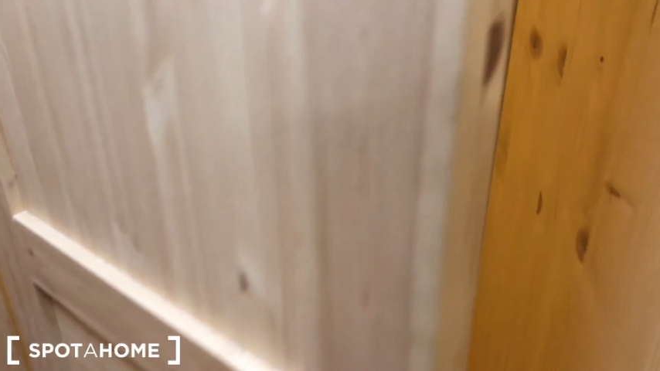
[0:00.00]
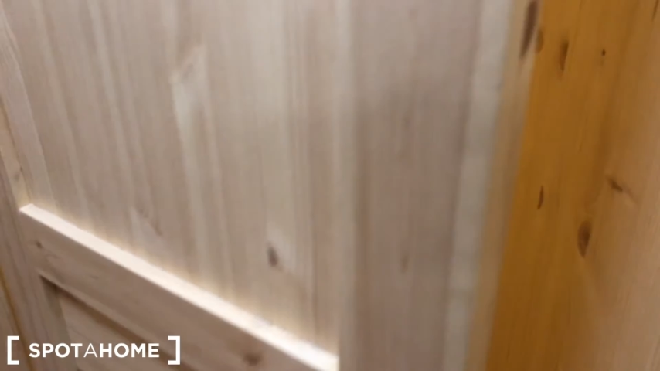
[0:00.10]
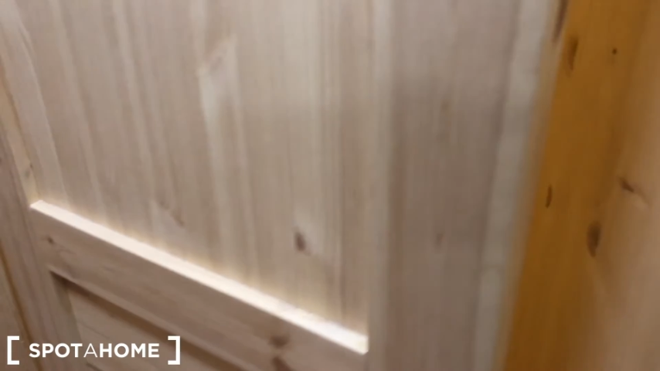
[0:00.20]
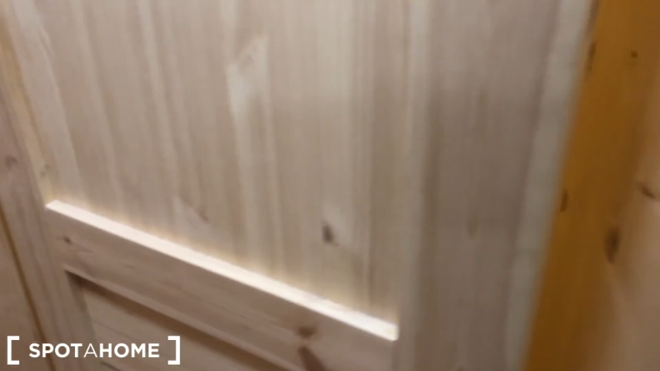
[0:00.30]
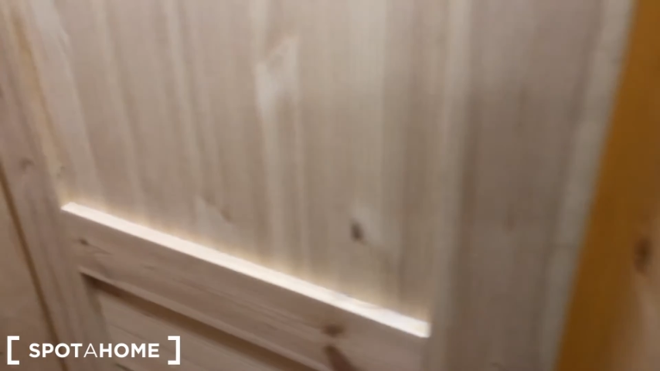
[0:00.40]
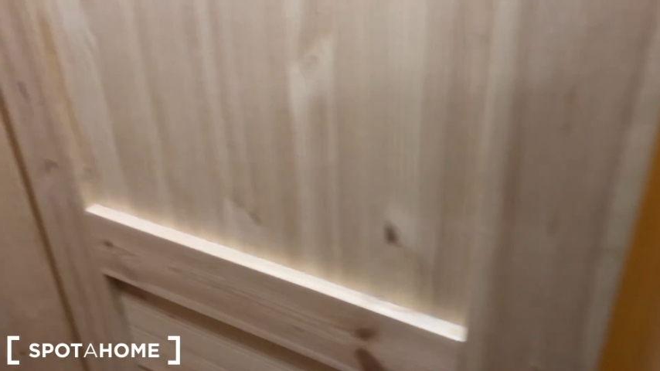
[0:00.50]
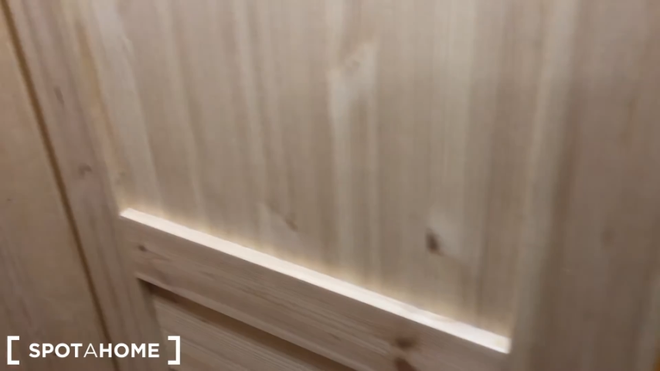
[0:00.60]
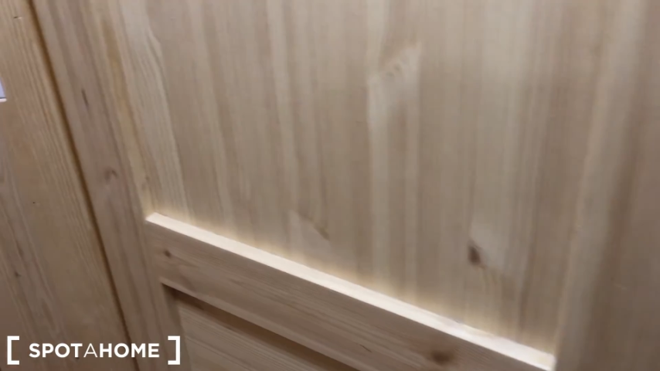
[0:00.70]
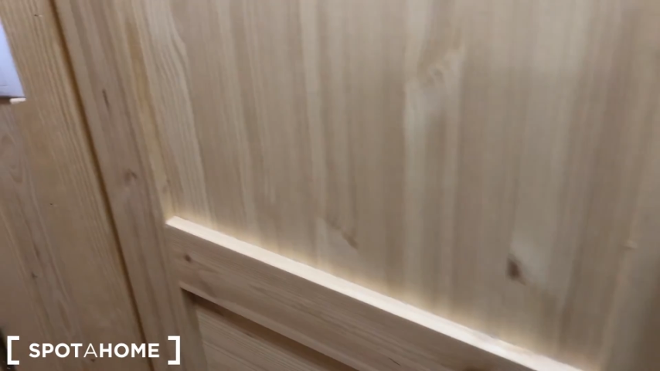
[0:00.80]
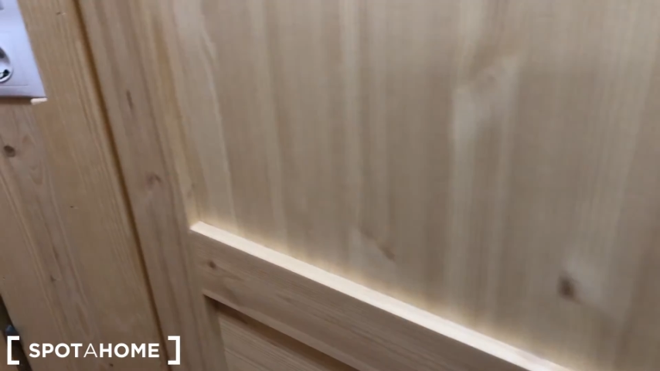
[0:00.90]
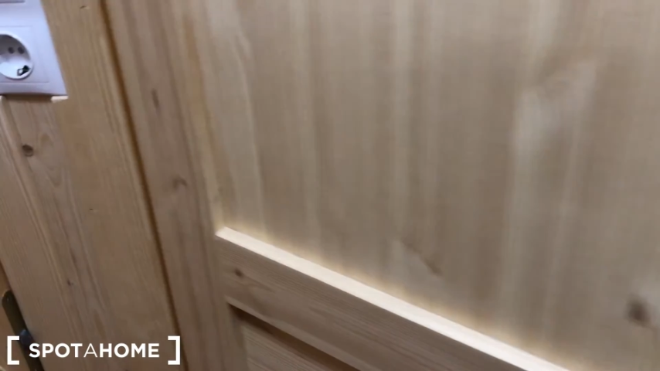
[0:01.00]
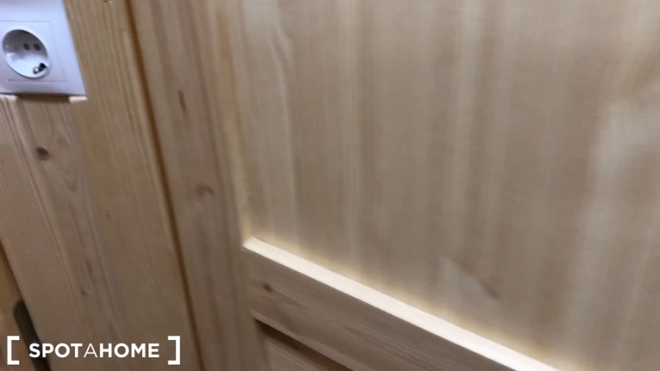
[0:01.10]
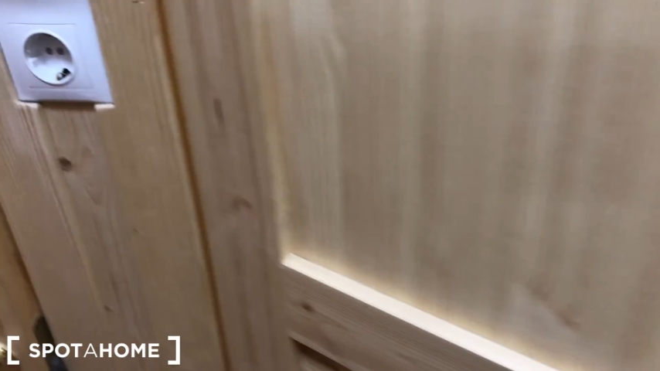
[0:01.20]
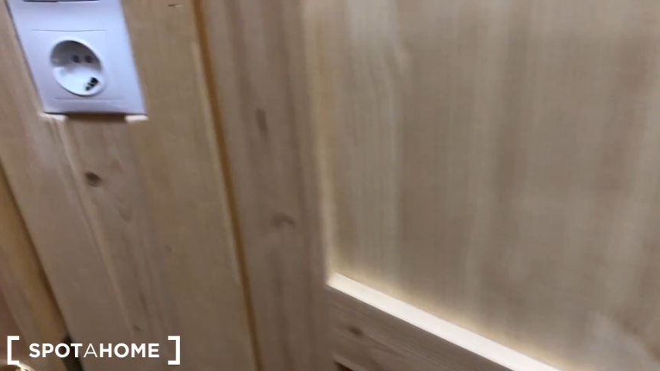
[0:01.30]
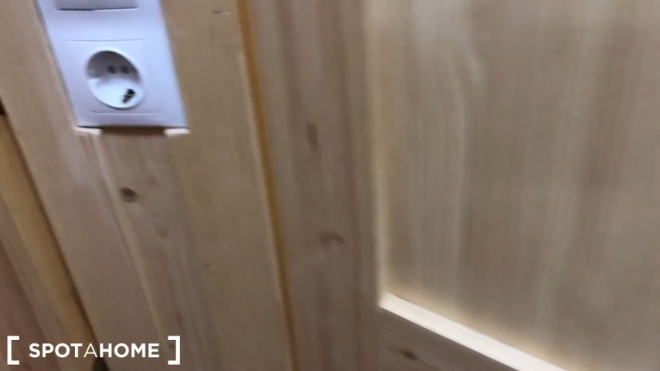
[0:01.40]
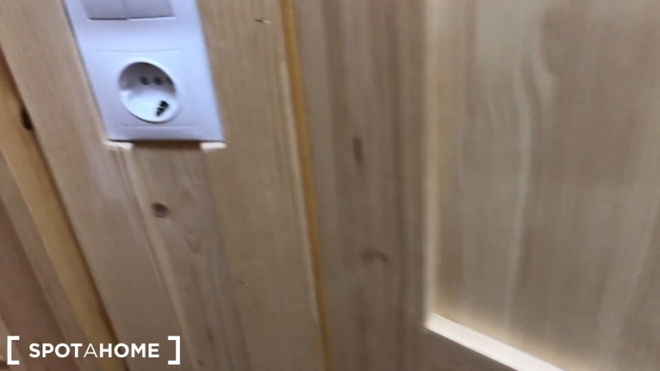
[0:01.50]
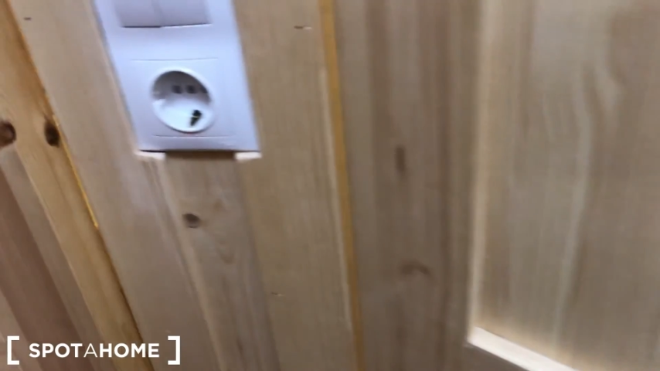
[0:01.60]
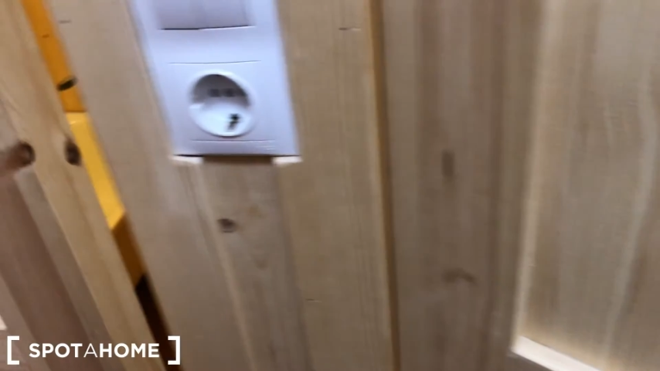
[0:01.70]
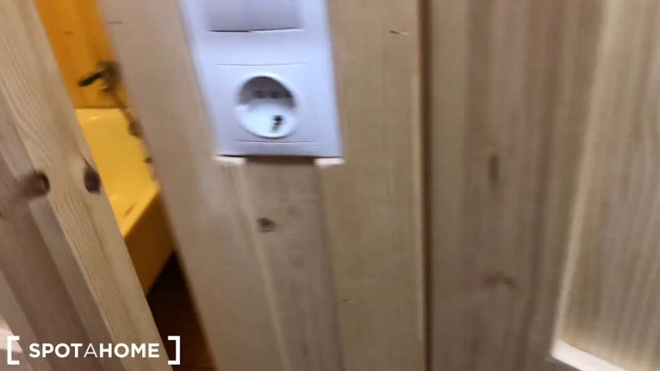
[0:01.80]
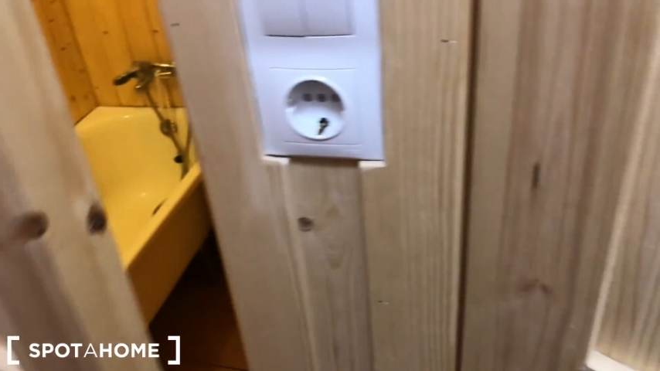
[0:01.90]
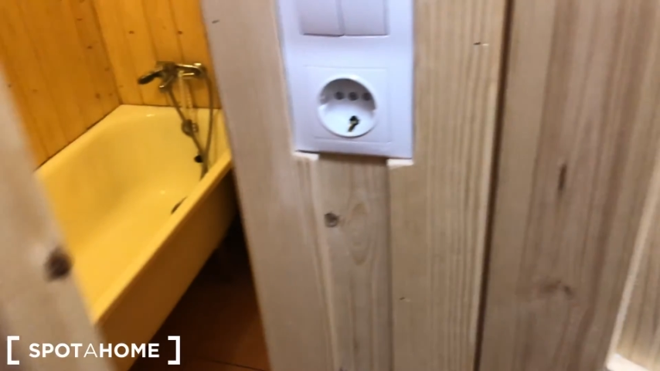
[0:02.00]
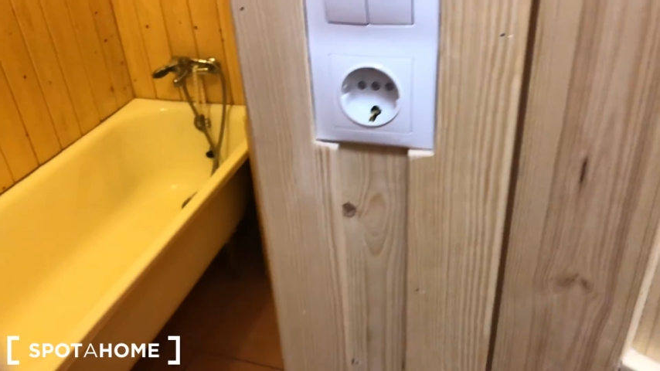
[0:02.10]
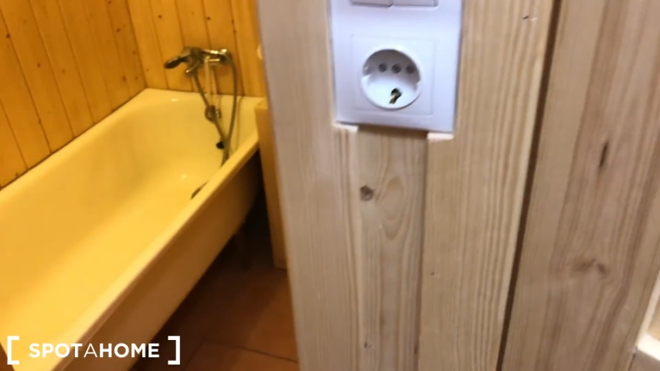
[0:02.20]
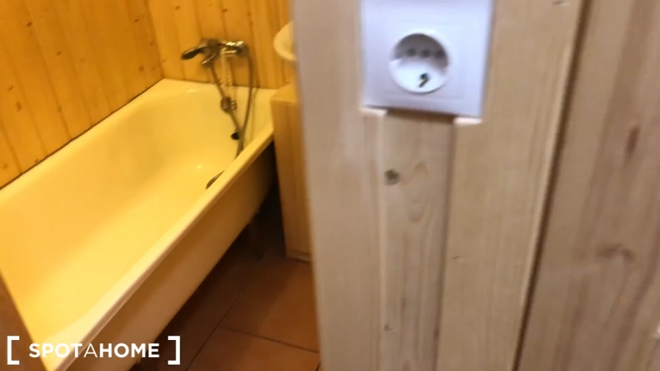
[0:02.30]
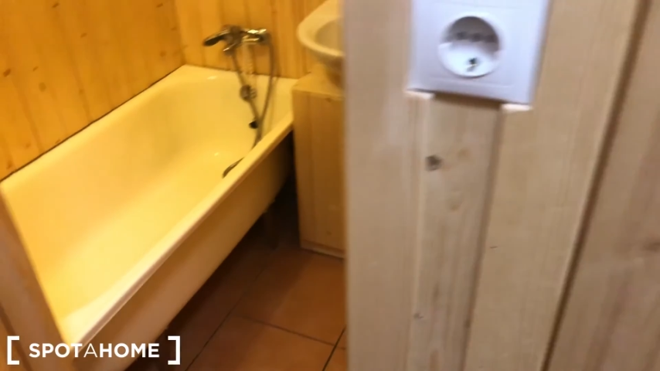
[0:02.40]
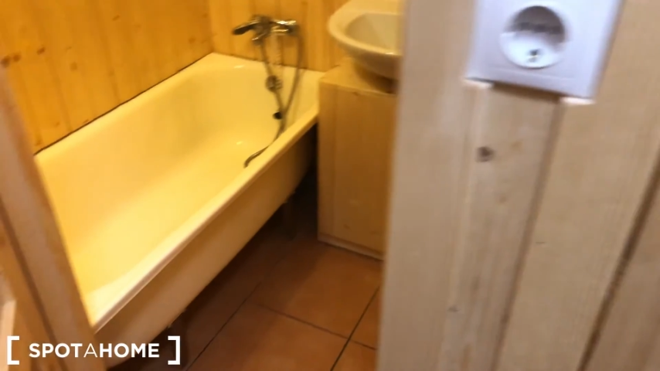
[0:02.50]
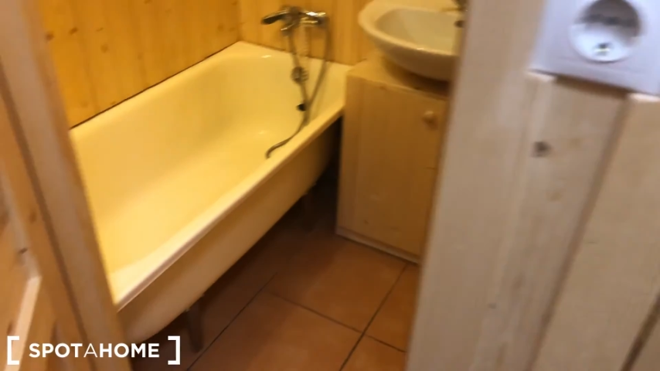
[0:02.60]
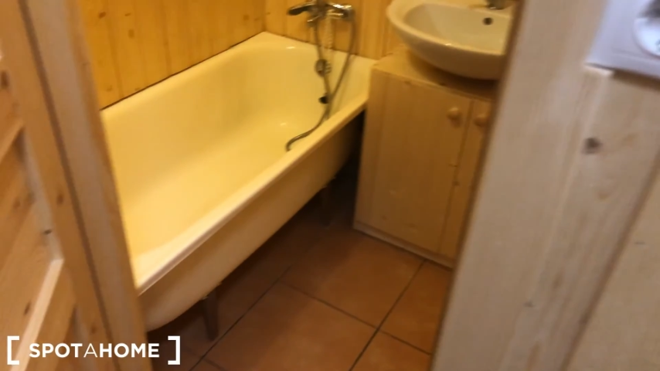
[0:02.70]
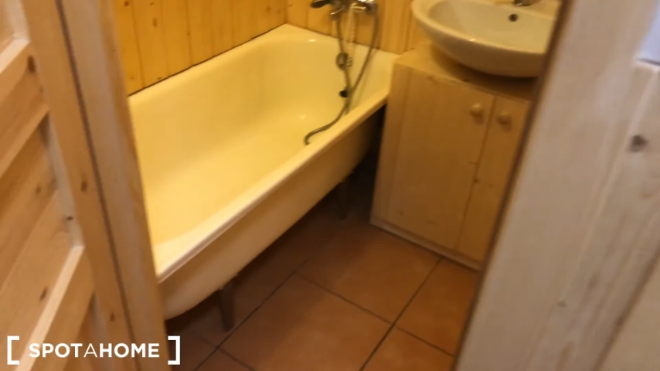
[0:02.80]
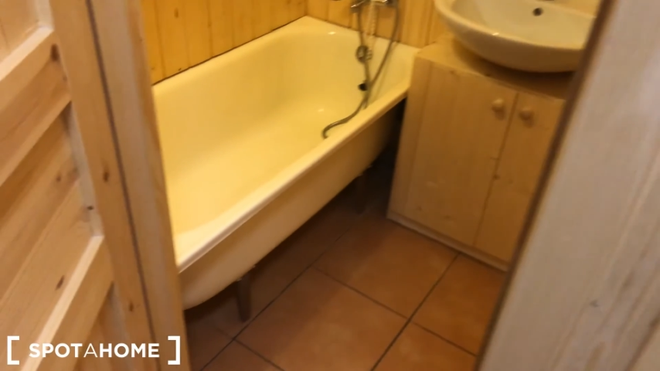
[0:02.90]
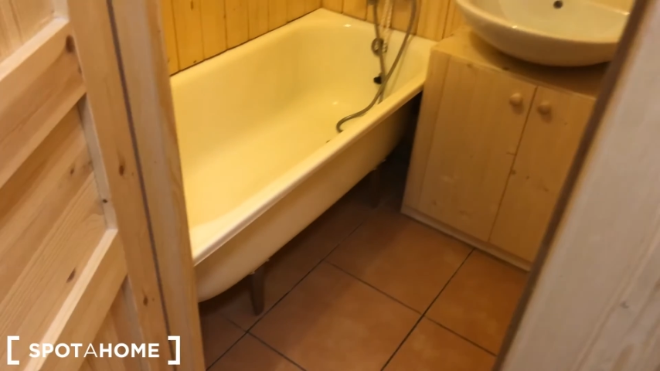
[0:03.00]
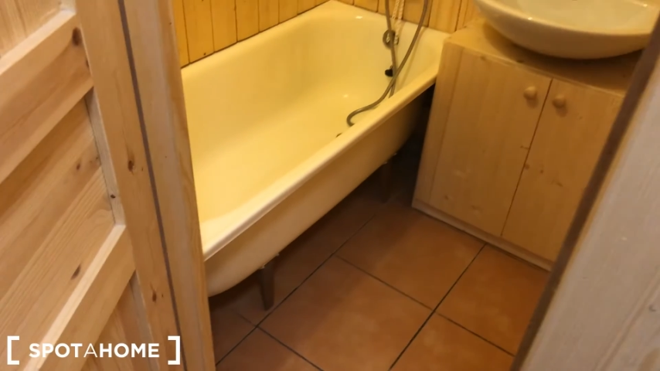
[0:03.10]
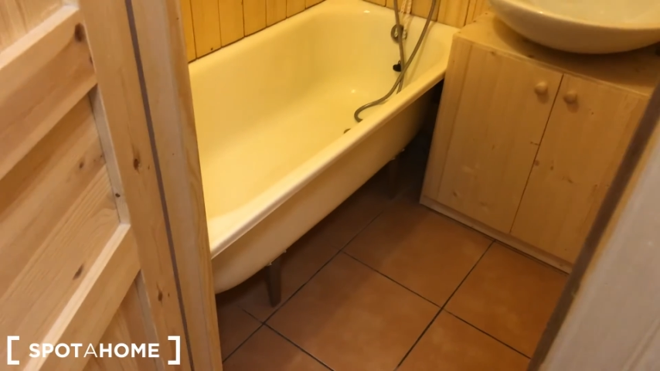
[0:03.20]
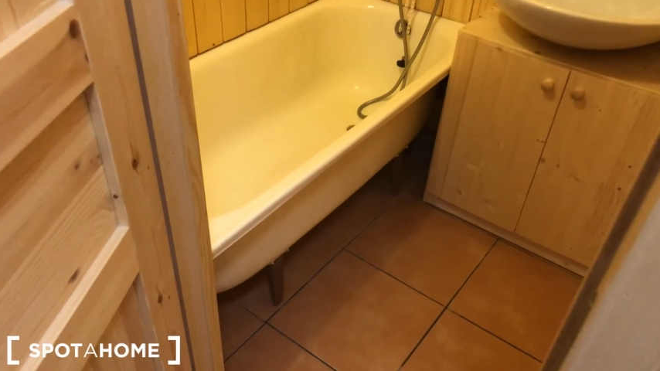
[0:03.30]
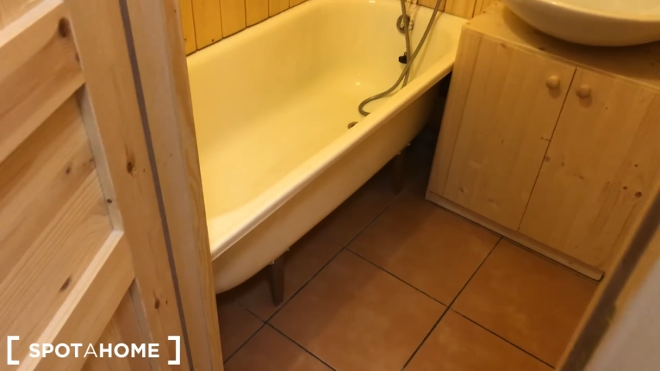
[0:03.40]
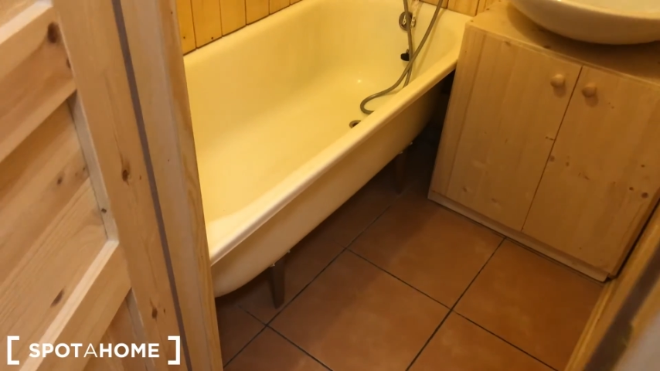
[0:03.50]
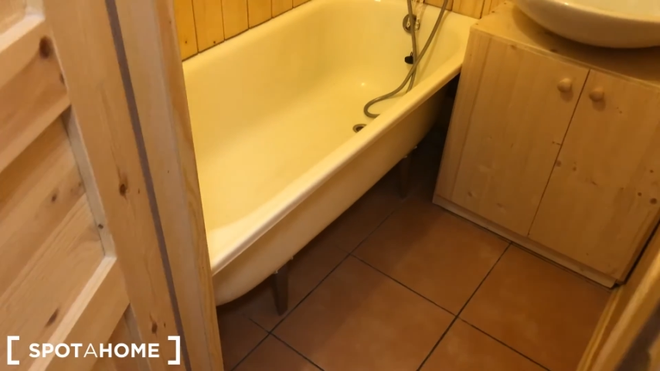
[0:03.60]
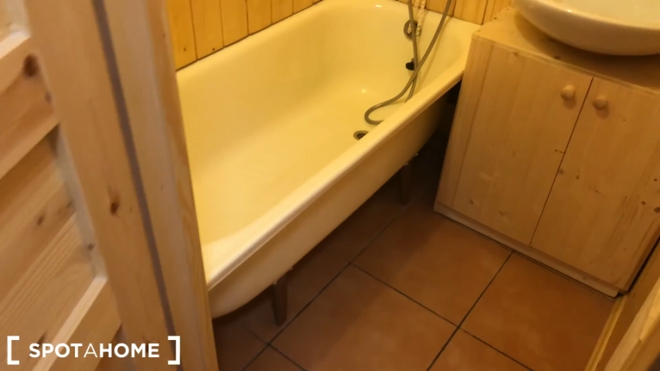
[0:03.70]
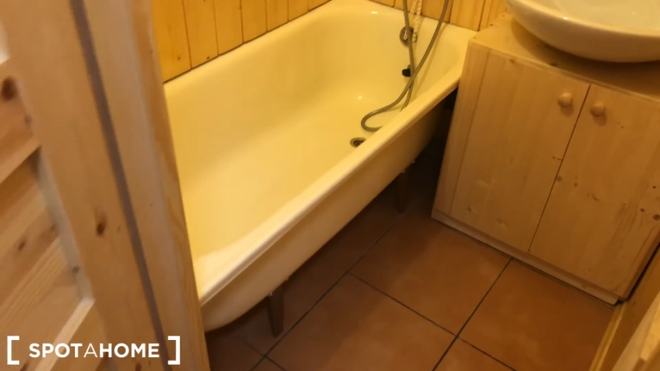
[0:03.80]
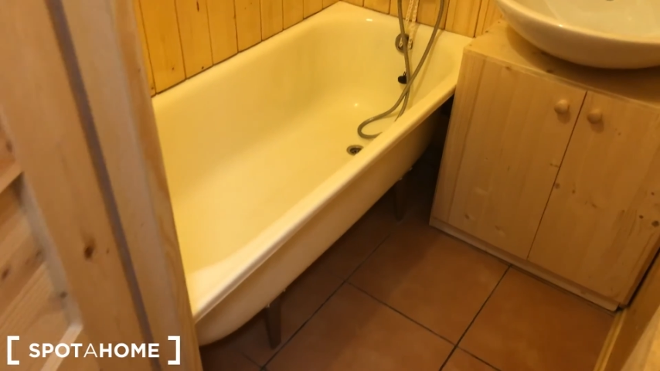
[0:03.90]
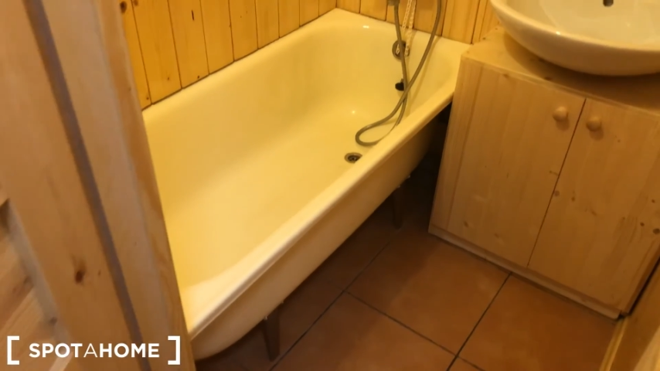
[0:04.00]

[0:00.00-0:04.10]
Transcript: Nobody's mouth can be seen.